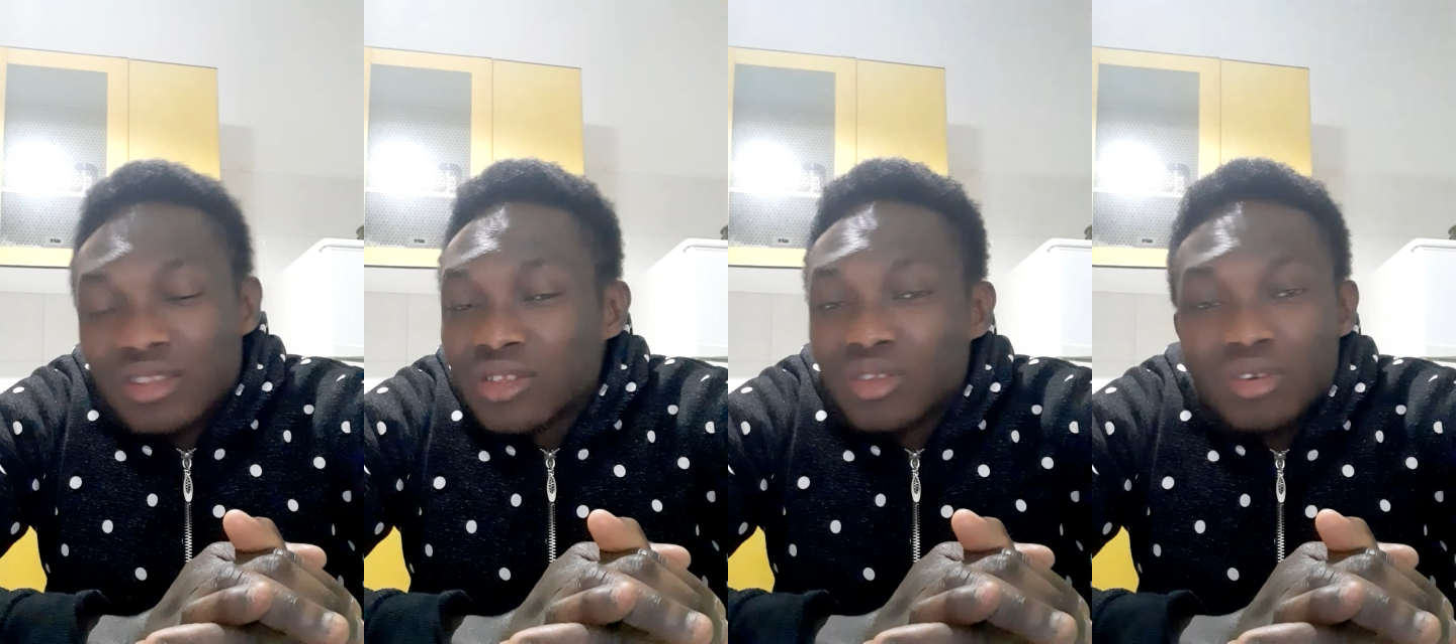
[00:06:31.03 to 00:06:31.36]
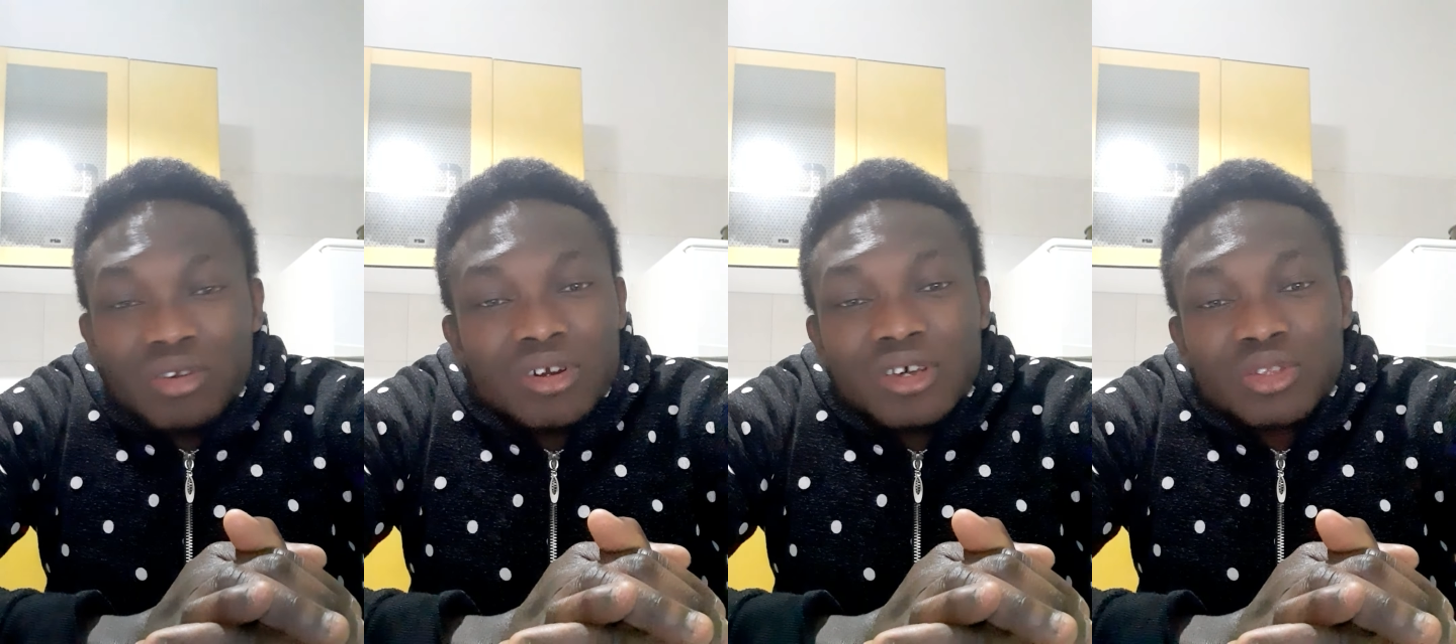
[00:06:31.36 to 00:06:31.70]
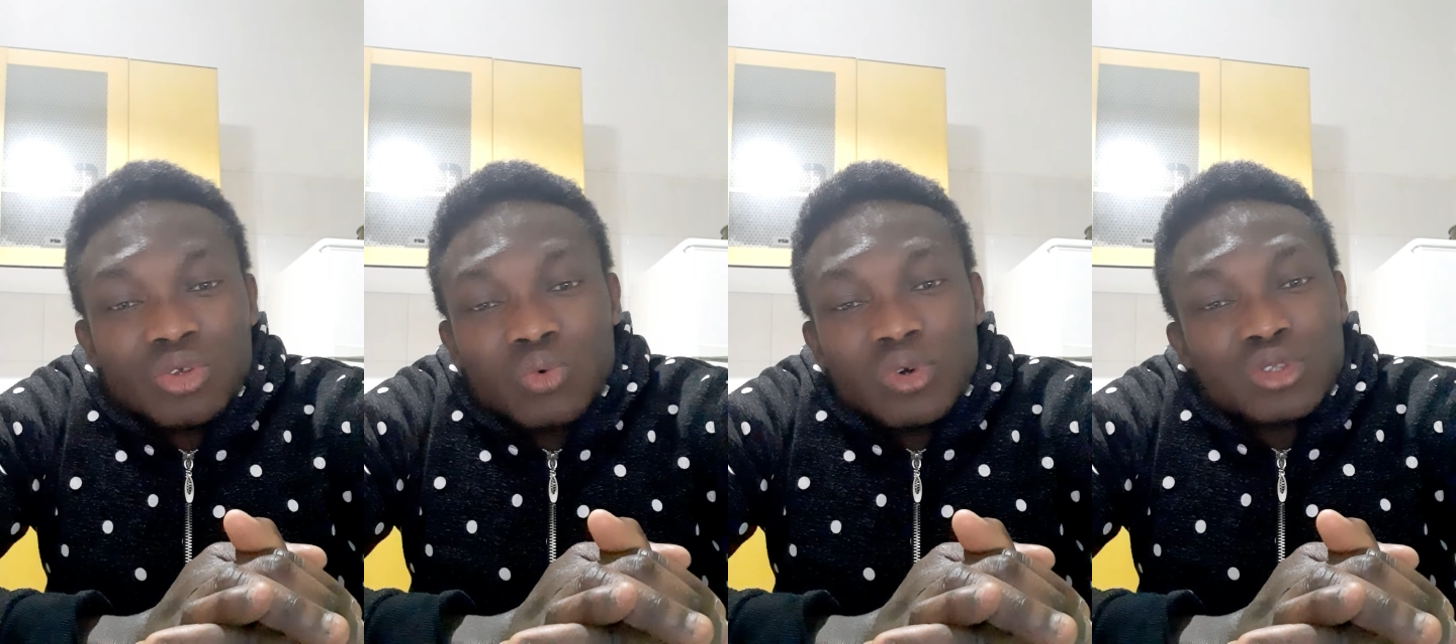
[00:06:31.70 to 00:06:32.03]
Don't let
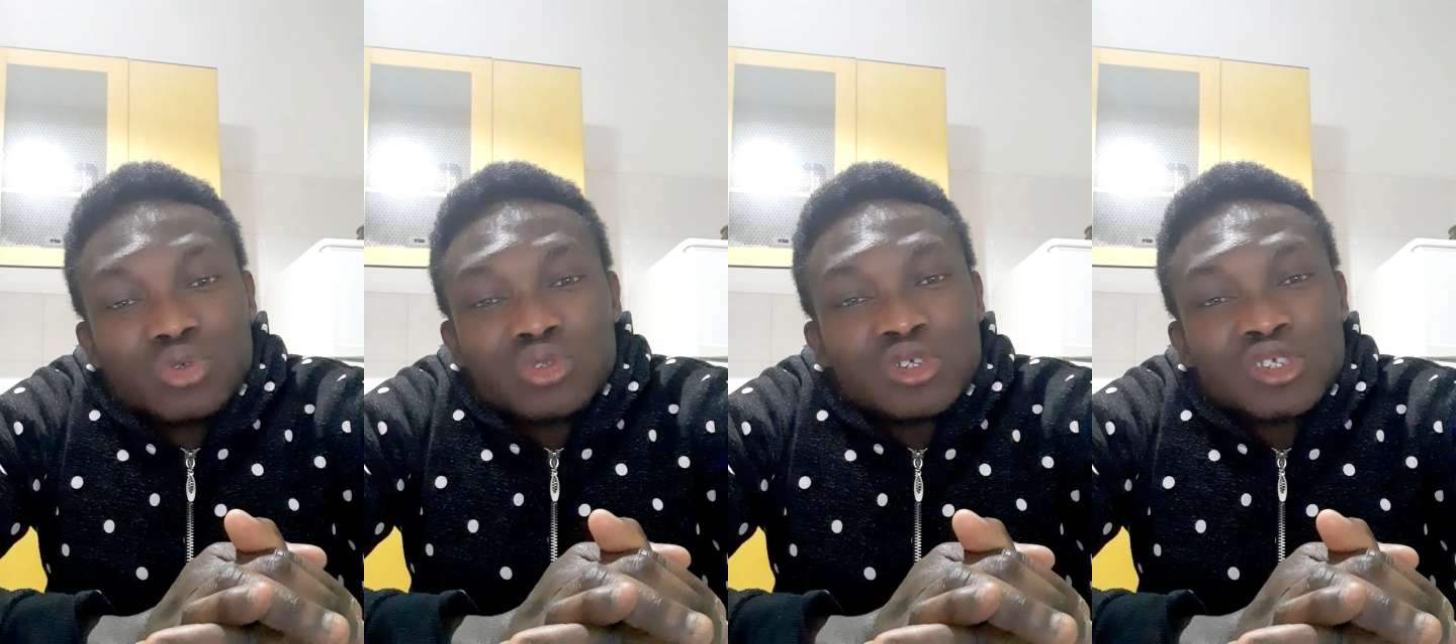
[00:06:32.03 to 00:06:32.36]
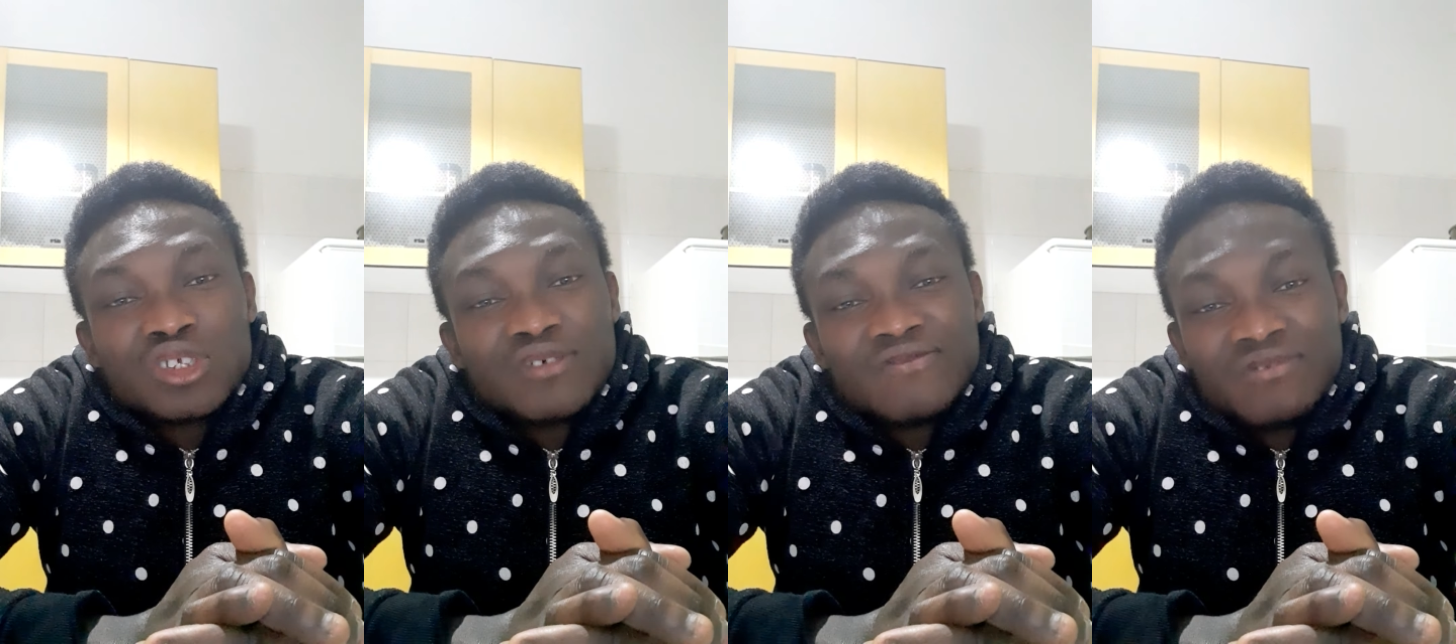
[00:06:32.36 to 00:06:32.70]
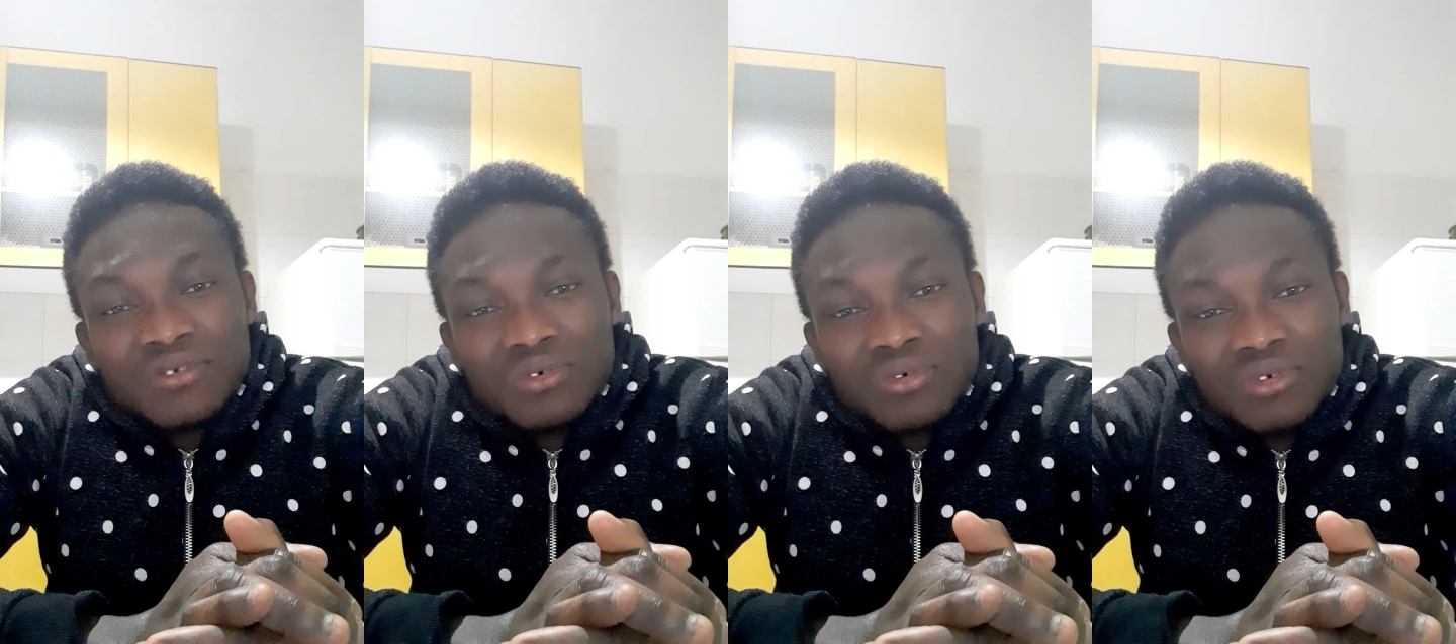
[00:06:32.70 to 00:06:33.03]
no one to deceive
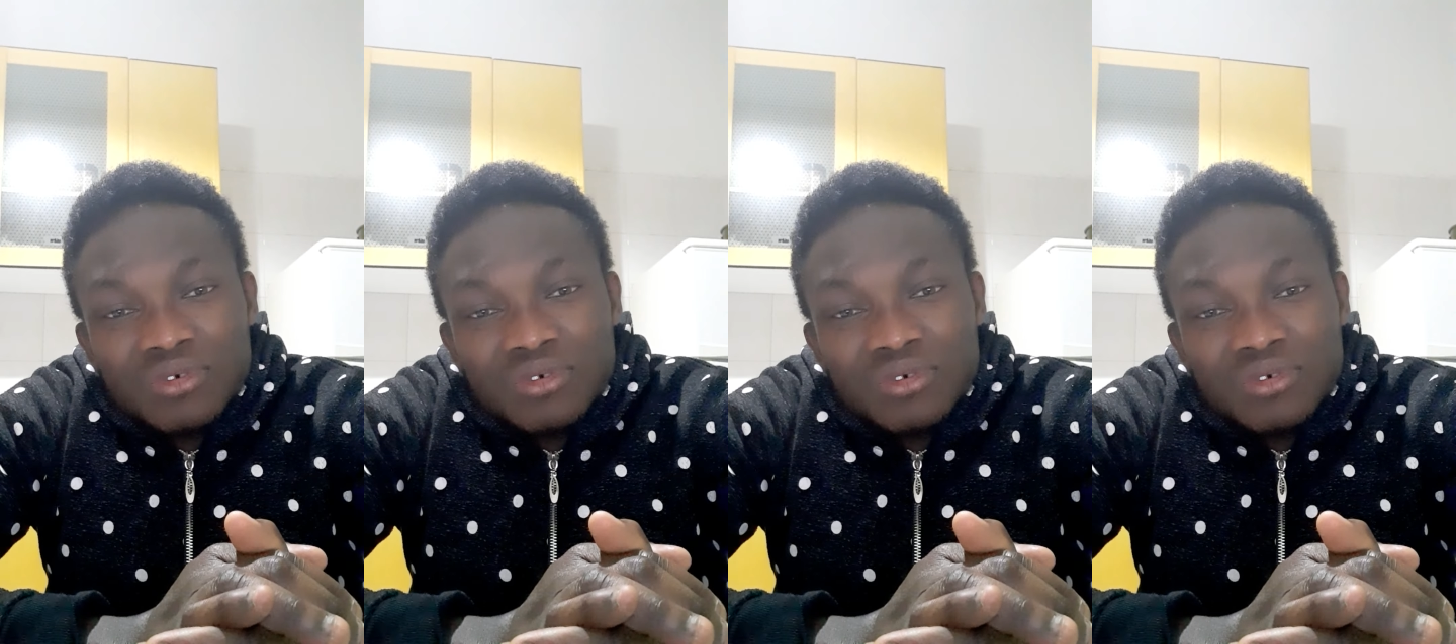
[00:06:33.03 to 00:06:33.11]
you.